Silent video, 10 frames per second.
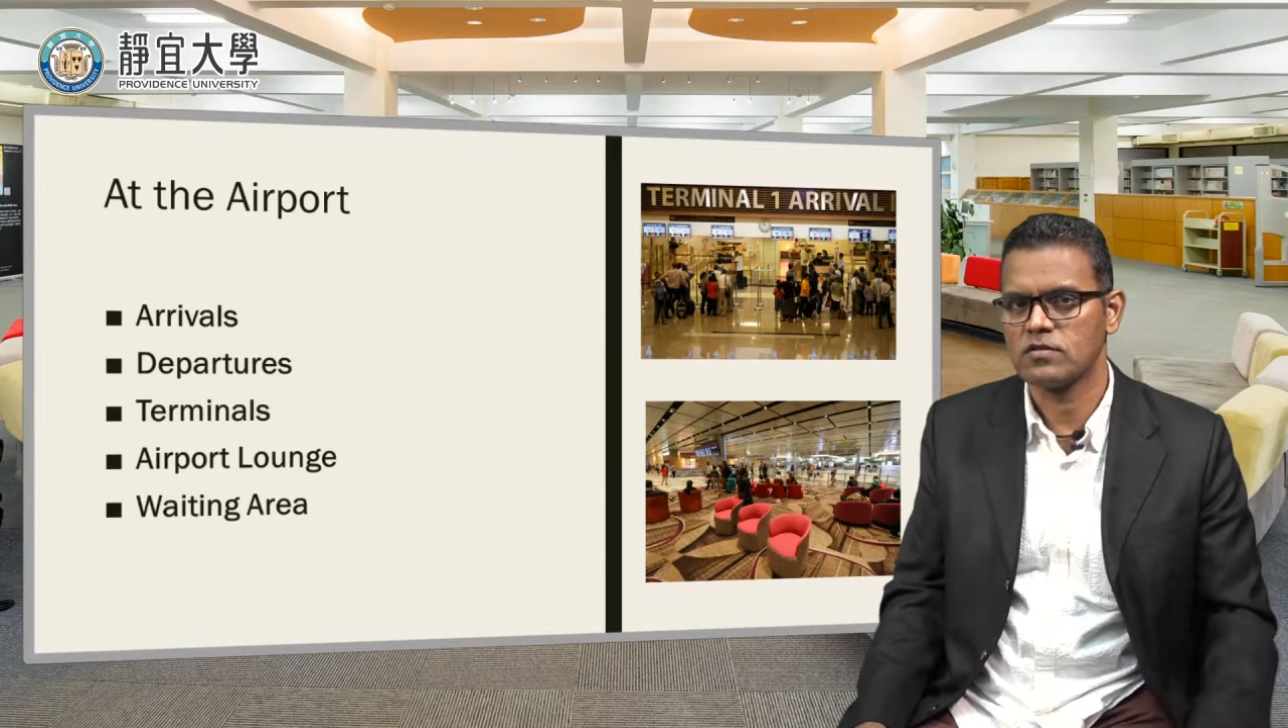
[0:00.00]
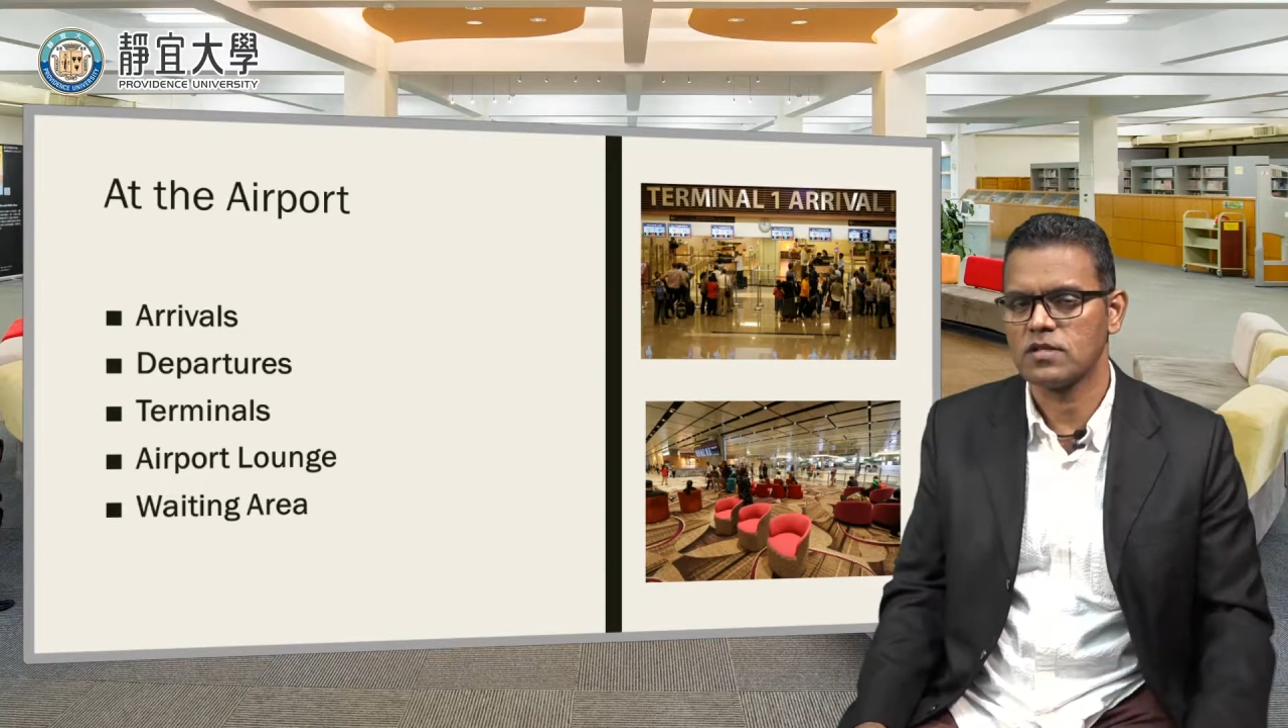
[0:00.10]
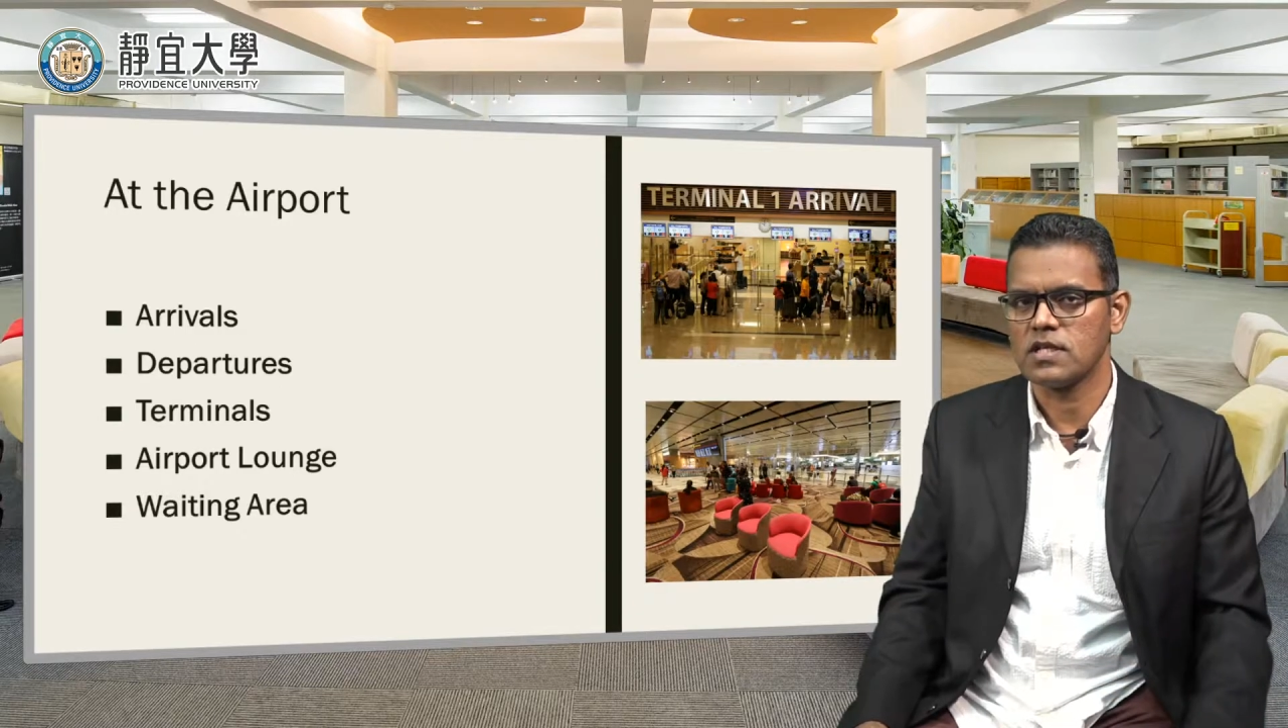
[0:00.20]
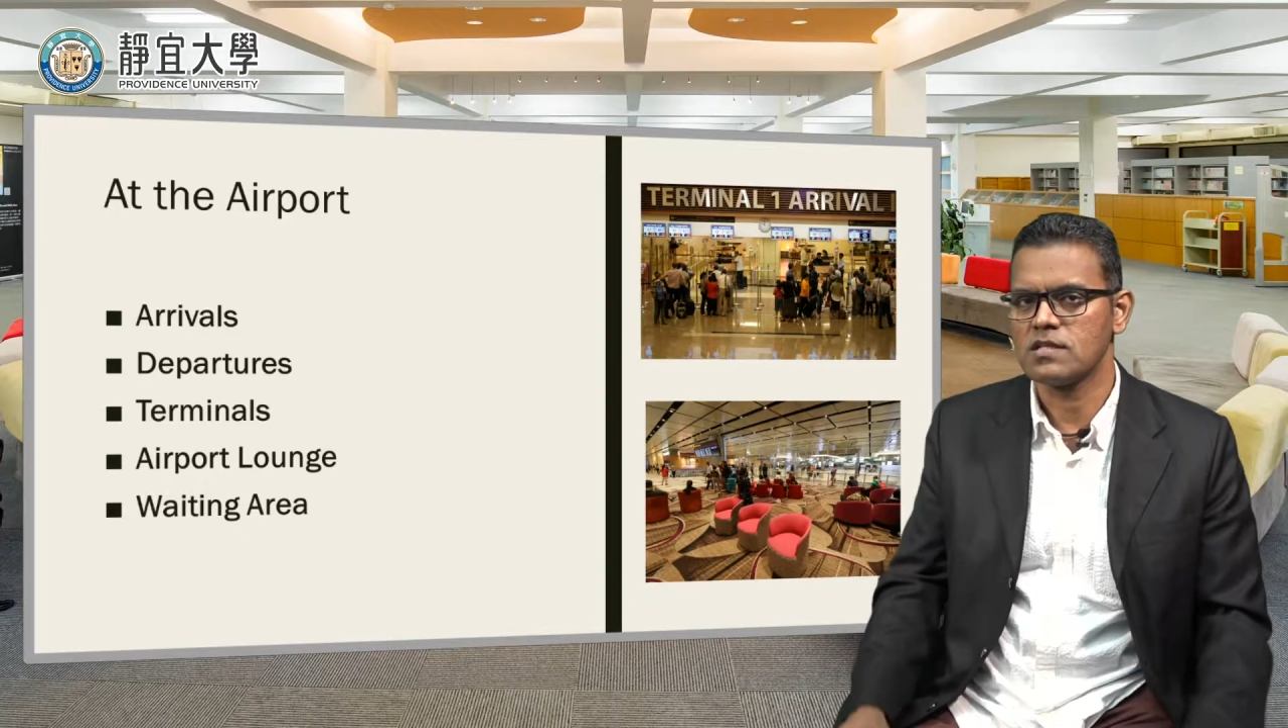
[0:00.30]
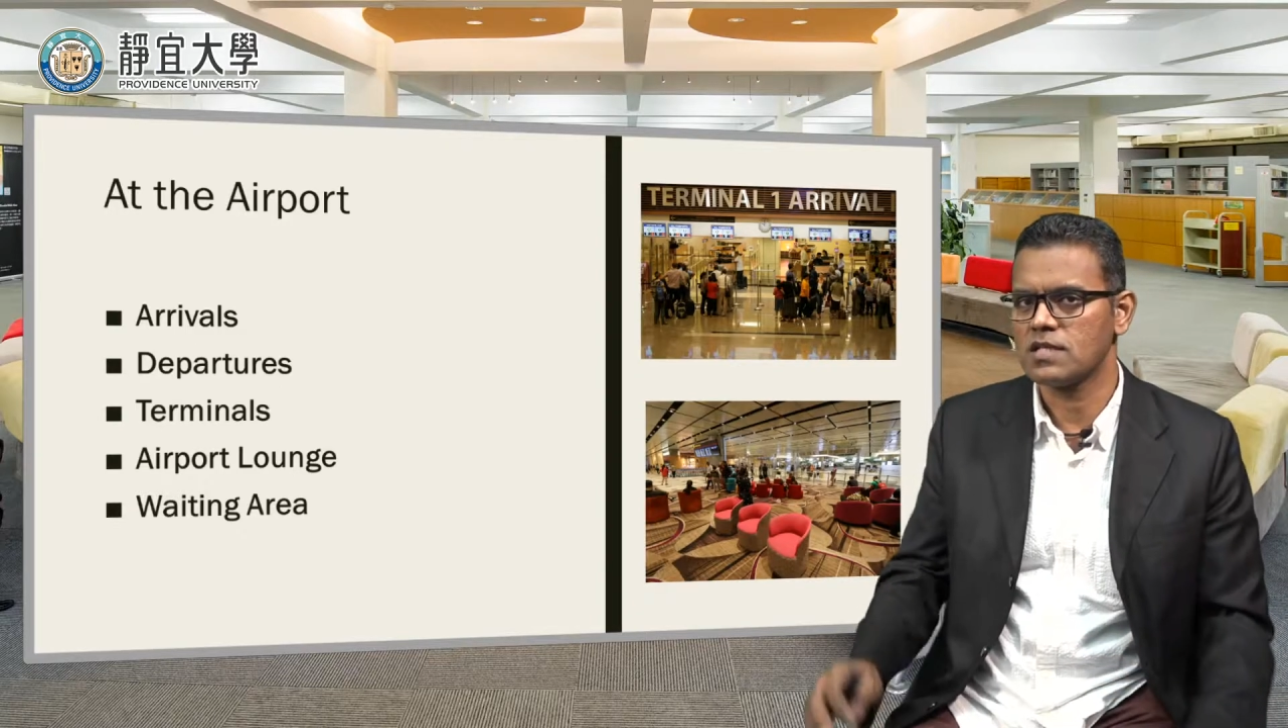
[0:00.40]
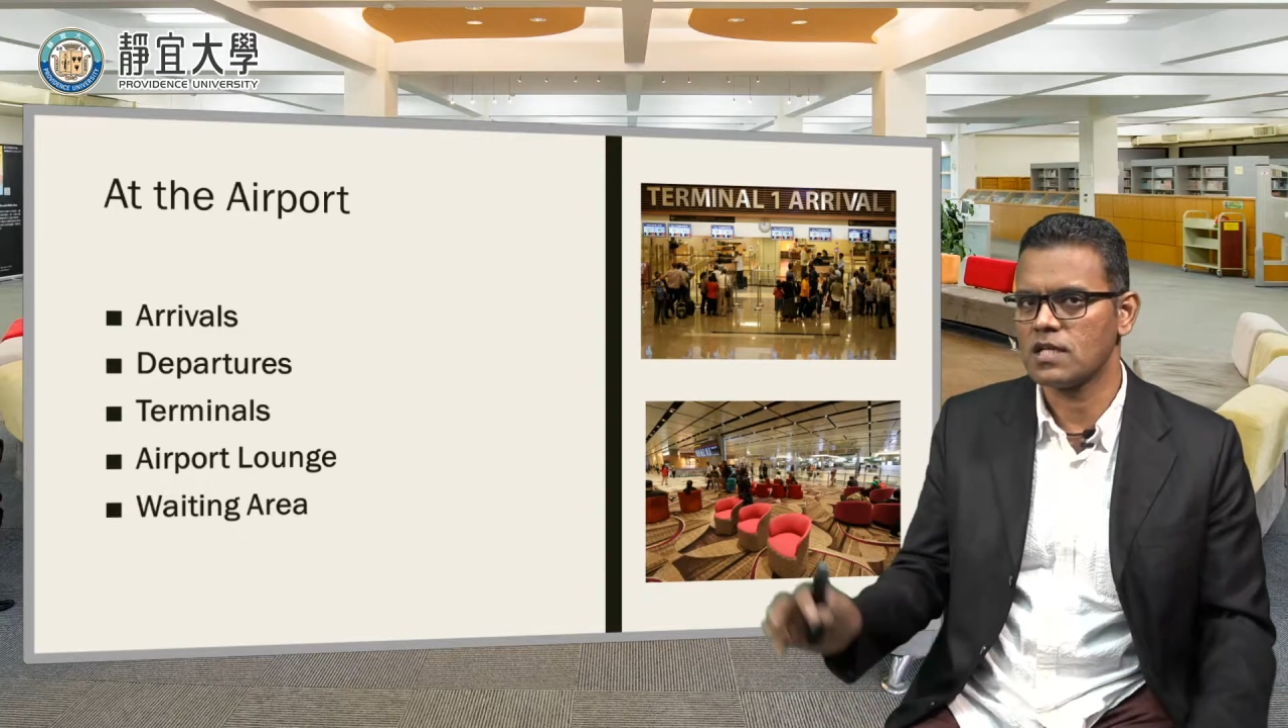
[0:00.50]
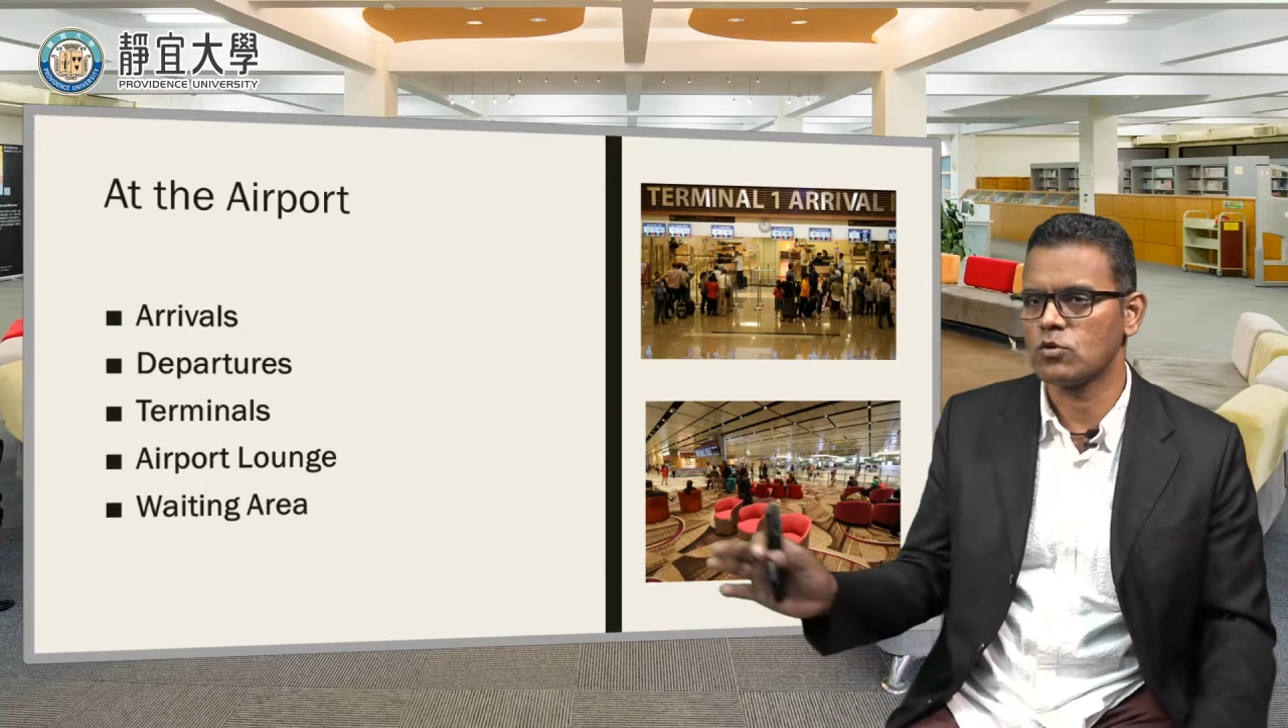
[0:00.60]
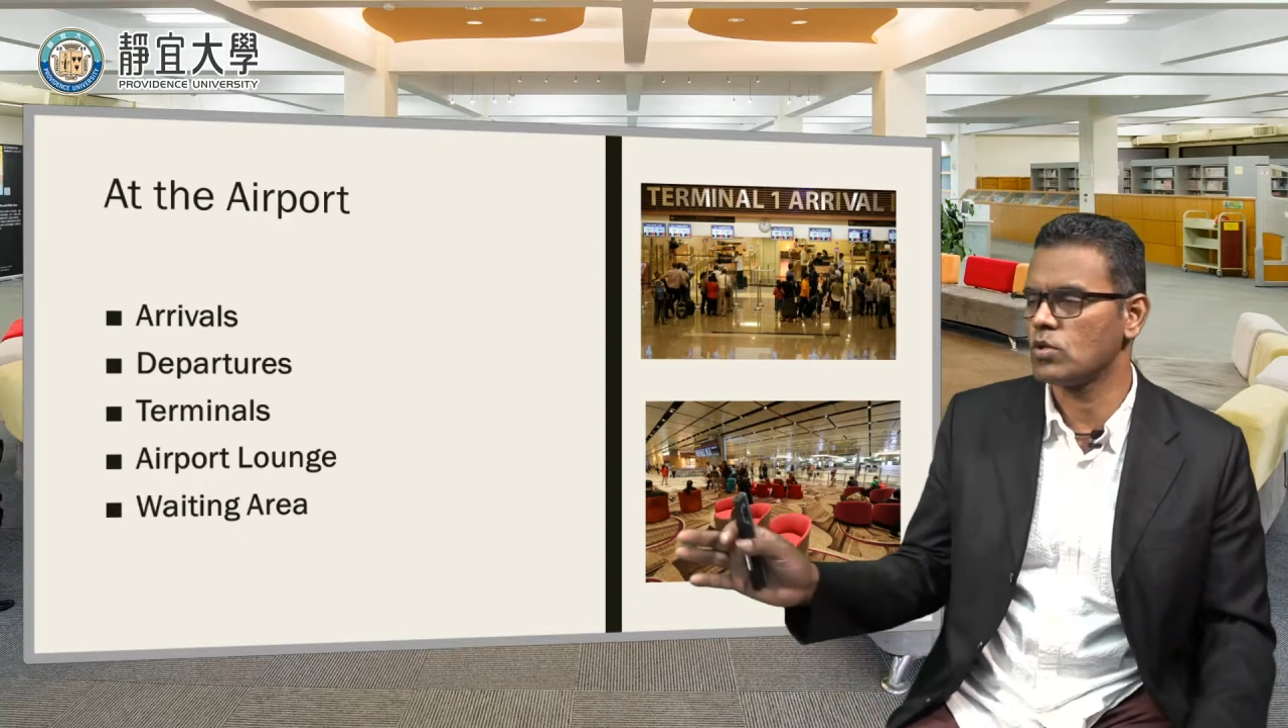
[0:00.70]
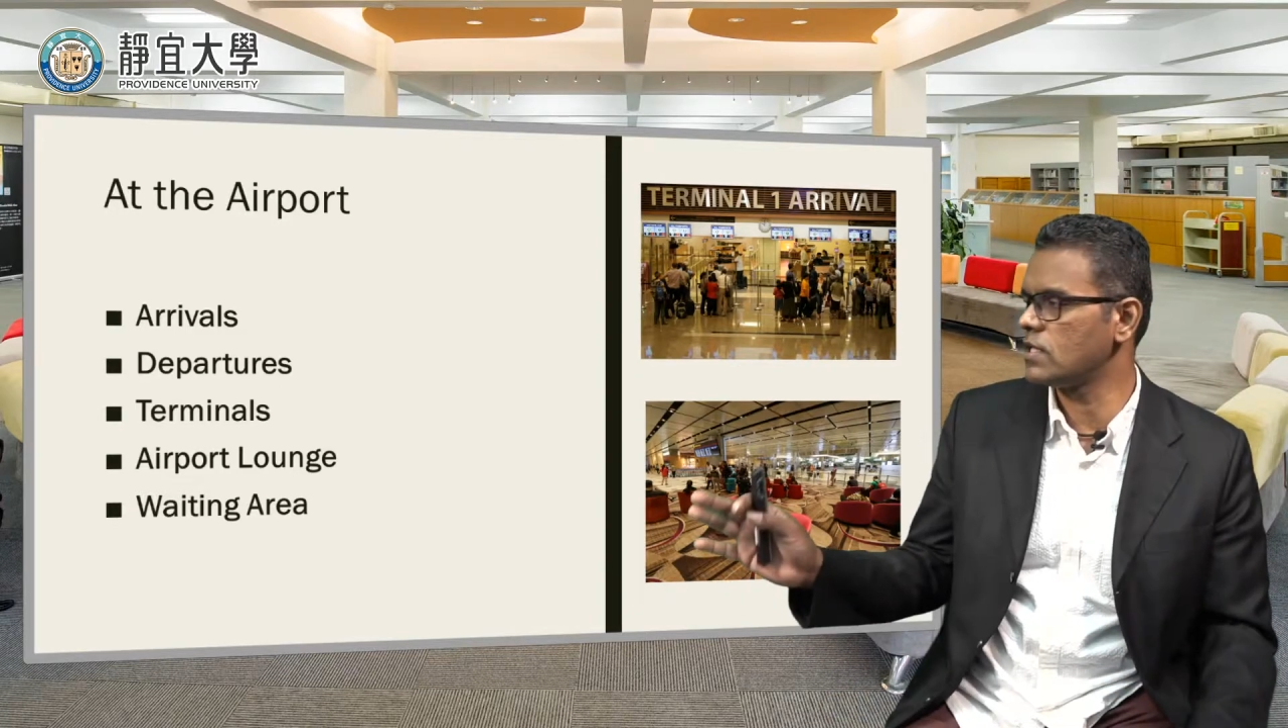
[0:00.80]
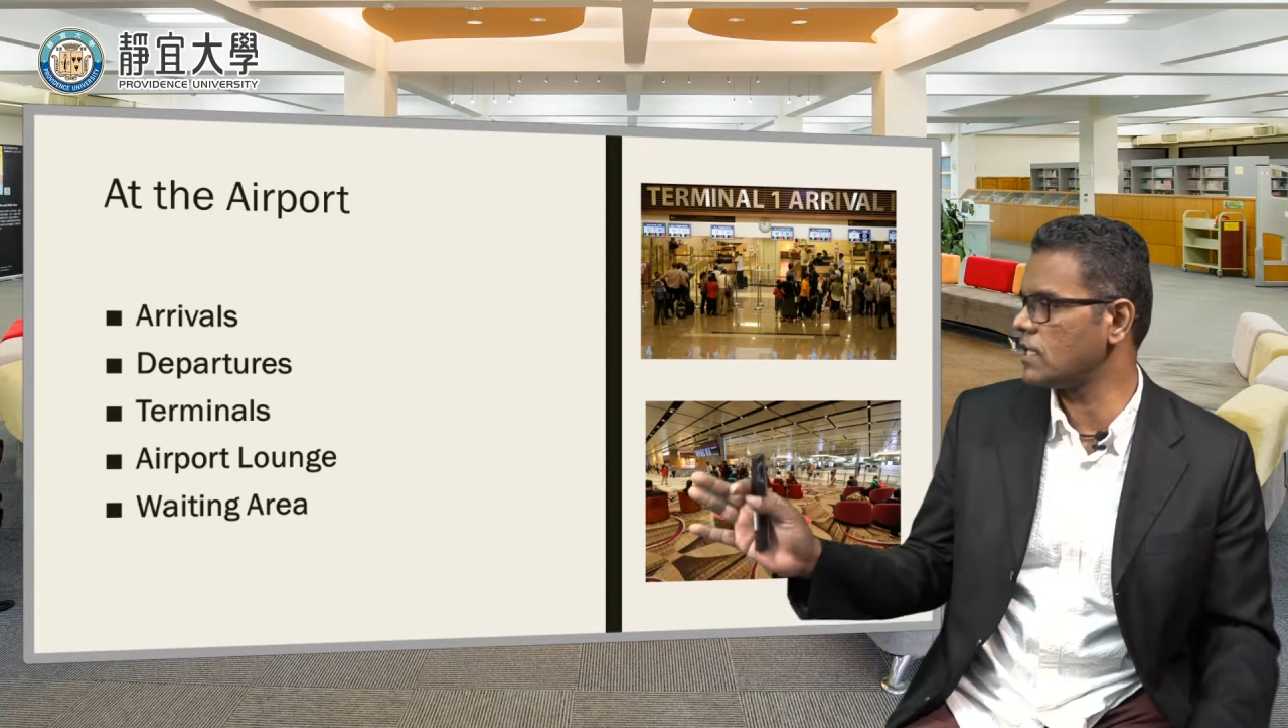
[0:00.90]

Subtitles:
So that's the other word